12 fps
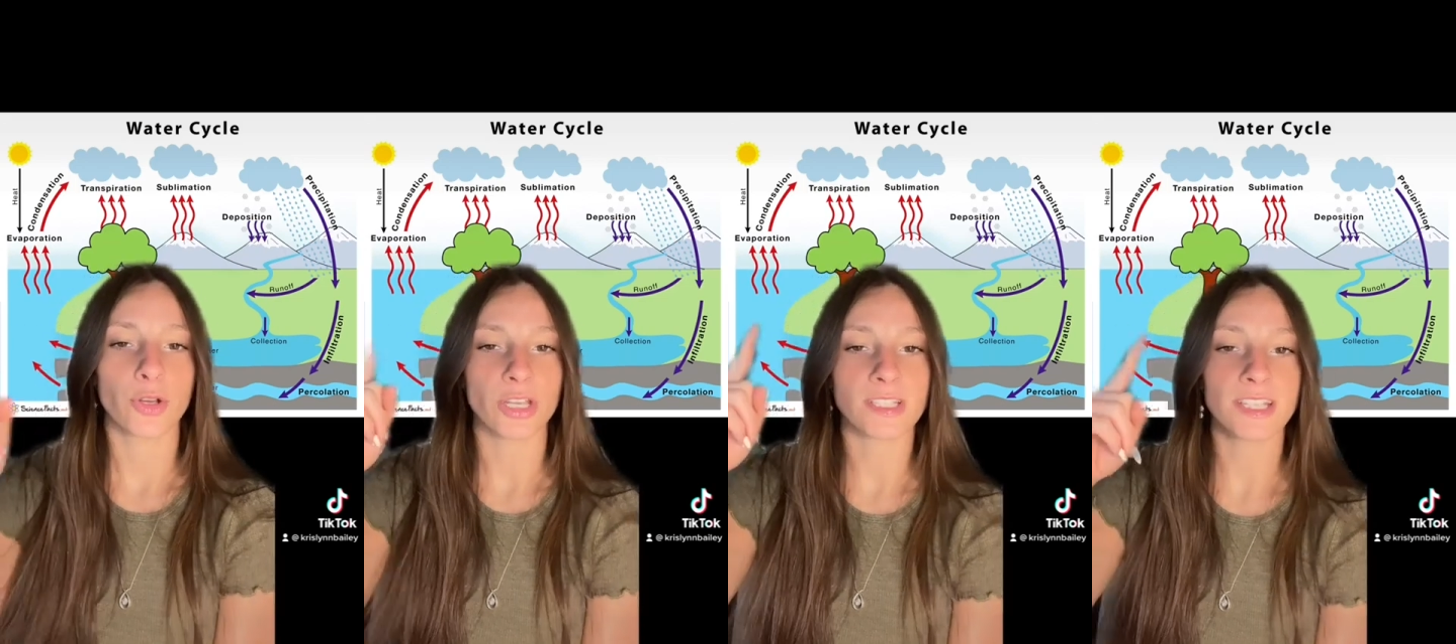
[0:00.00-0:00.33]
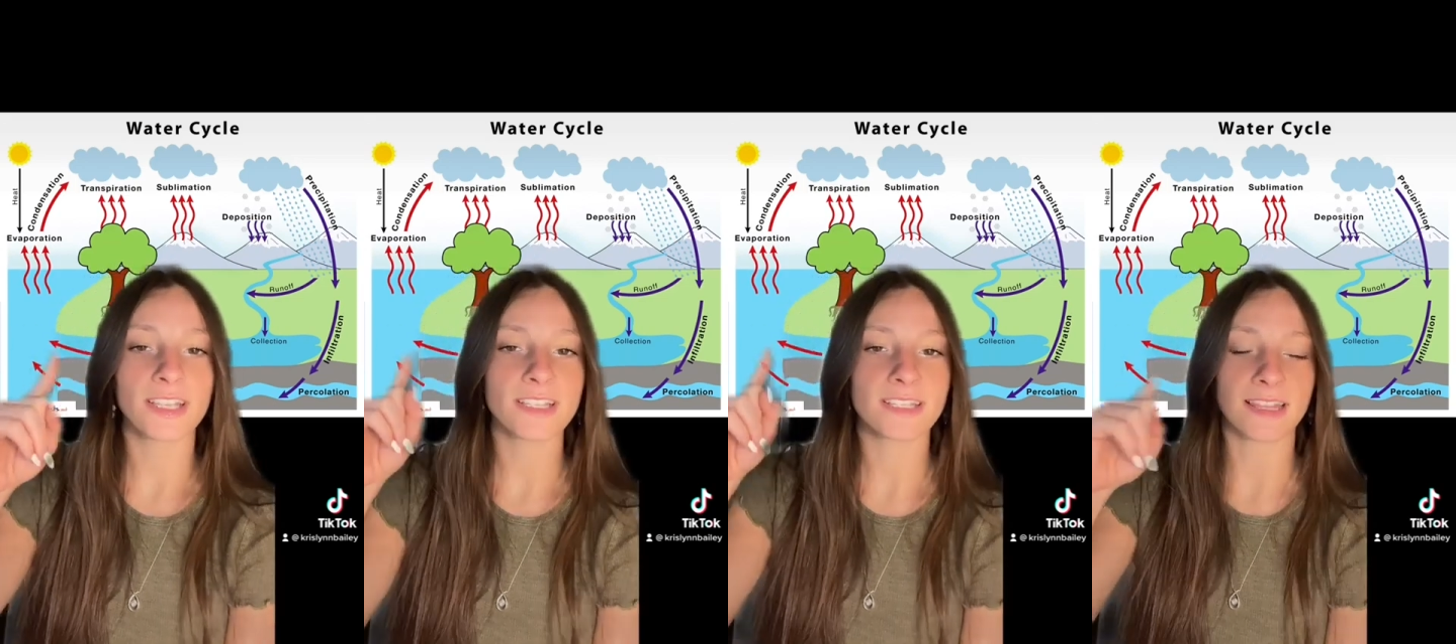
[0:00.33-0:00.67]
you see
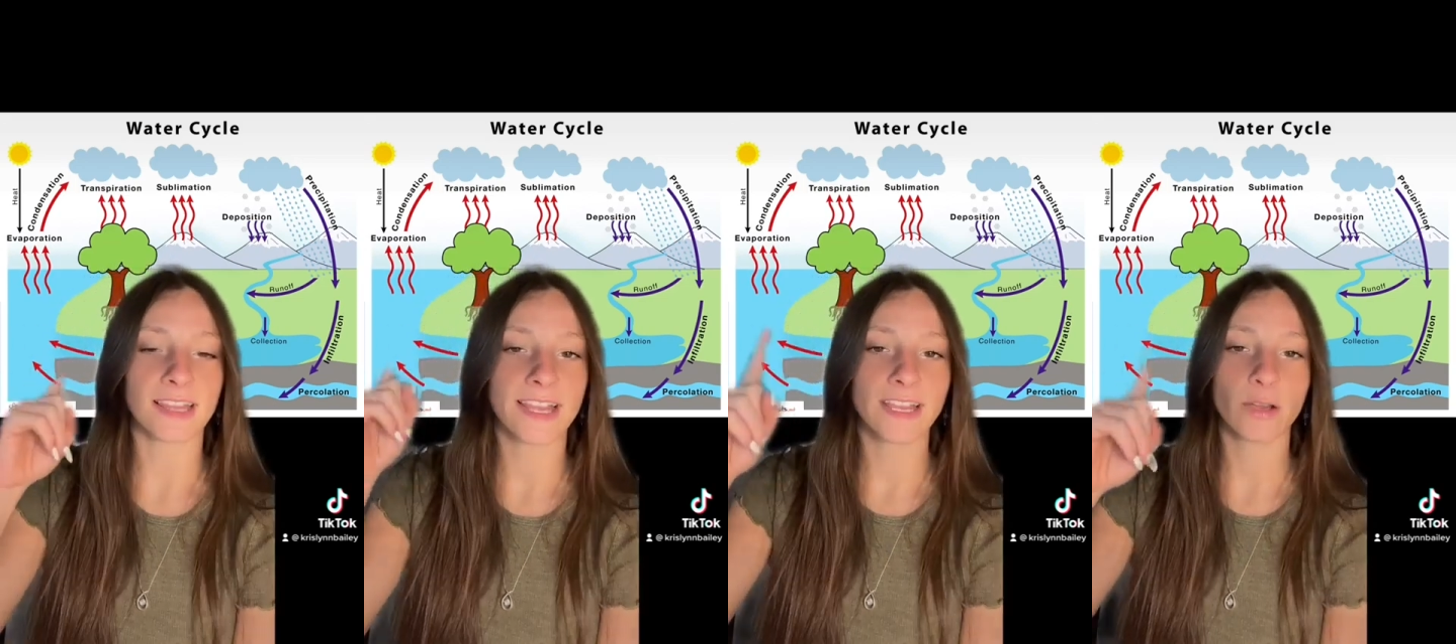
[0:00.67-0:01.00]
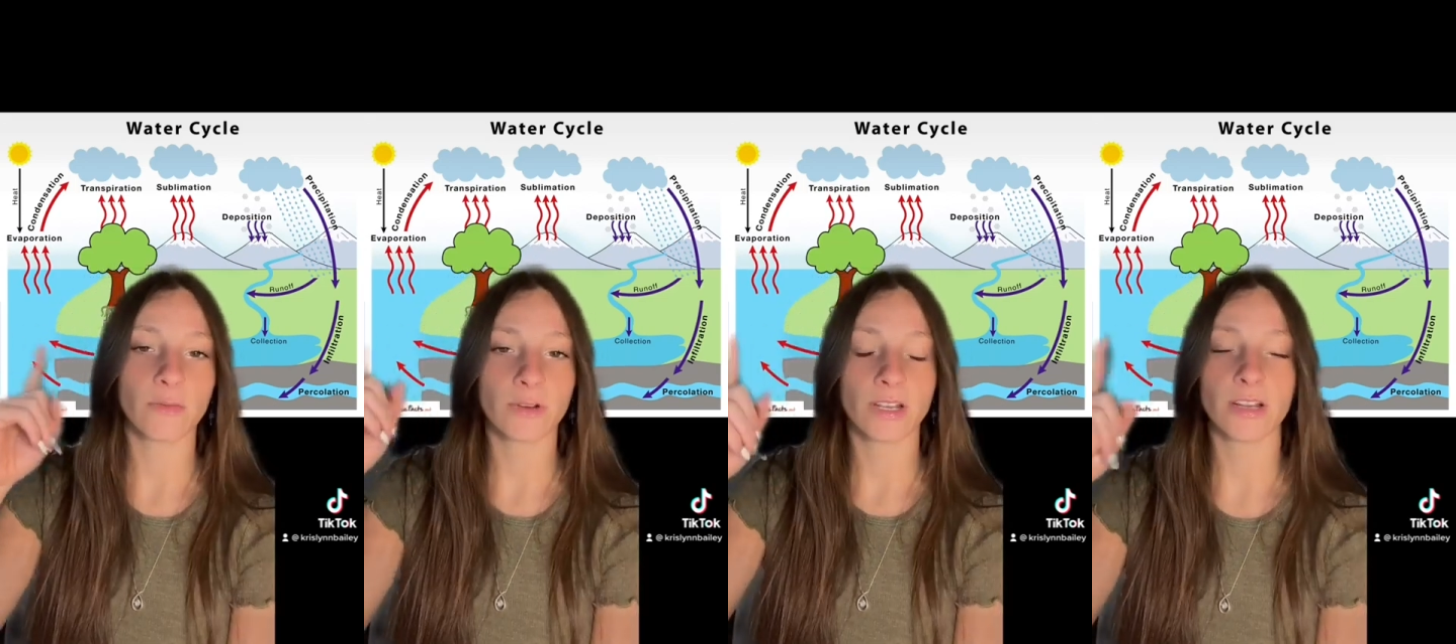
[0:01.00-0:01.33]
this lake
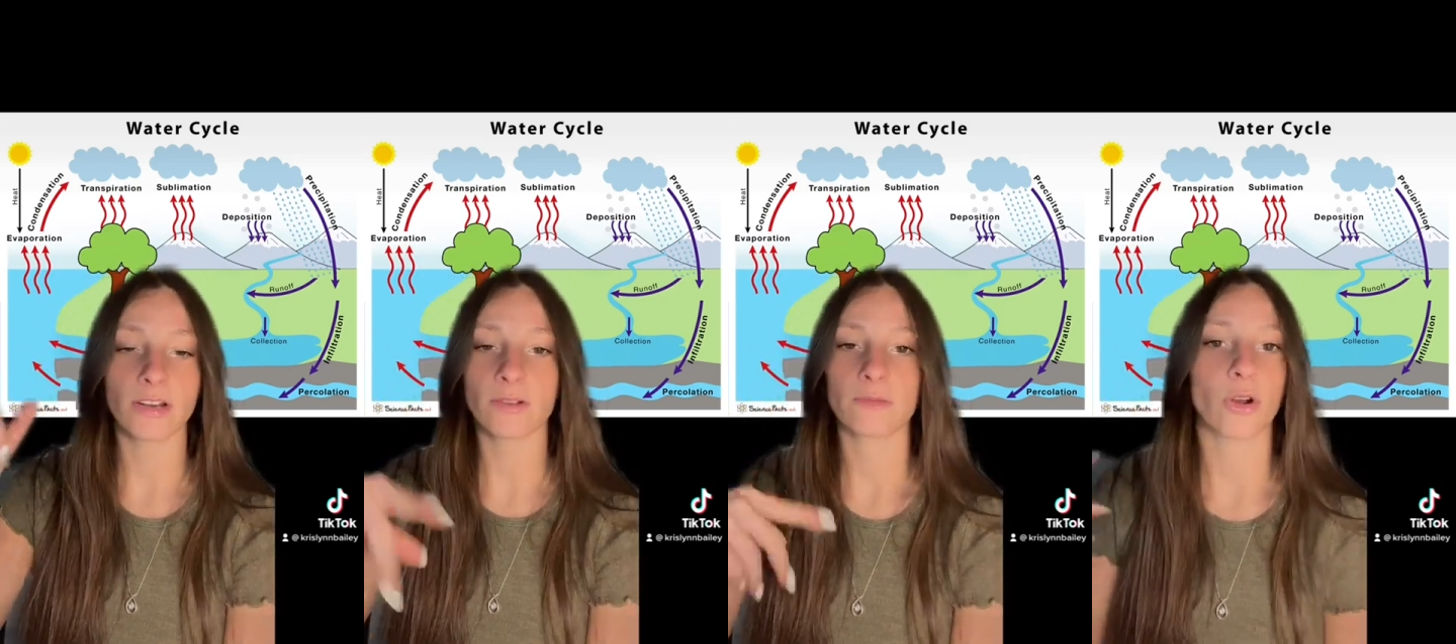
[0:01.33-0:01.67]
over here?